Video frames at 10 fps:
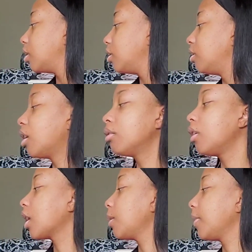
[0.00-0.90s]
Don't
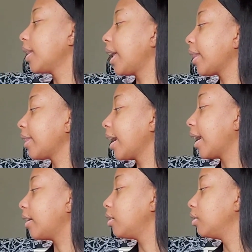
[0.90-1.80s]
look at me like
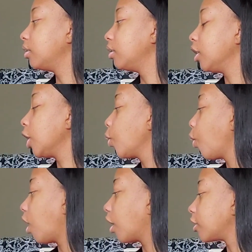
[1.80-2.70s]
that. You
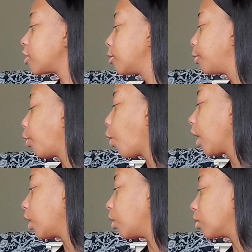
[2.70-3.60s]
are
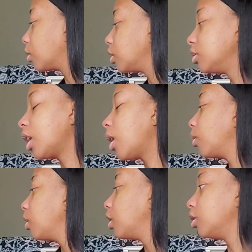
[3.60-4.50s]
spoiled. Don't
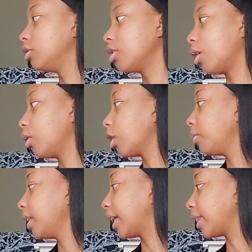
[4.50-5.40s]
look at
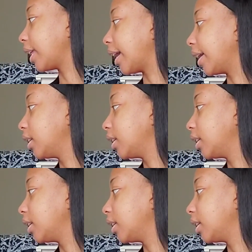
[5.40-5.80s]
me like that.